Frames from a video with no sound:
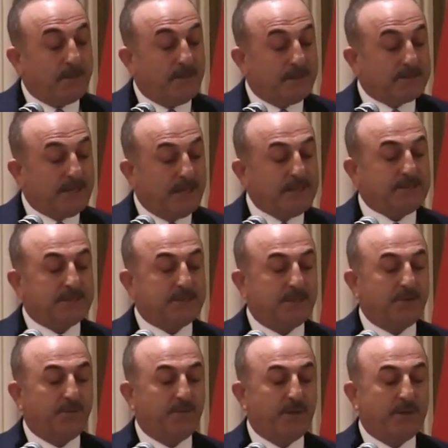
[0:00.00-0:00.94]

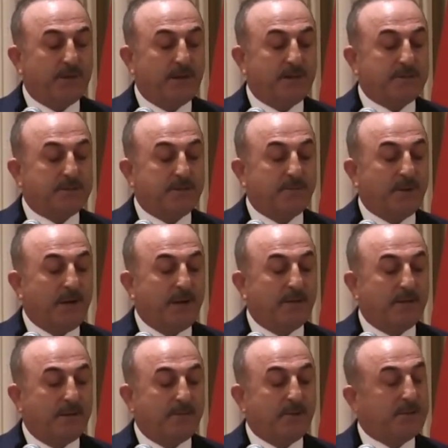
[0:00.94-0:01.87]
Disaster will not
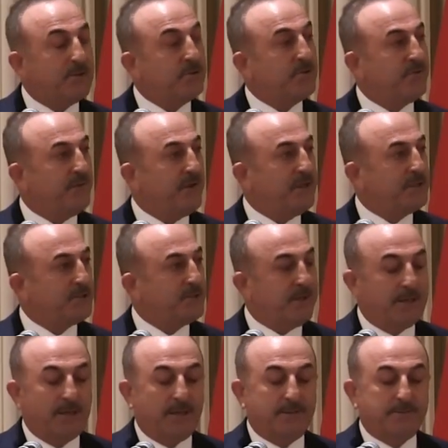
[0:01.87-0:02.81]
remain limited to
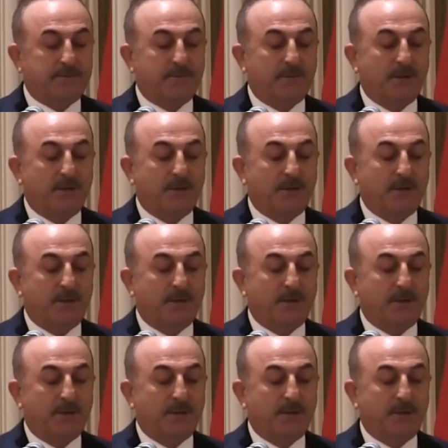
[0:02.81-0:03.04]
Venezuela.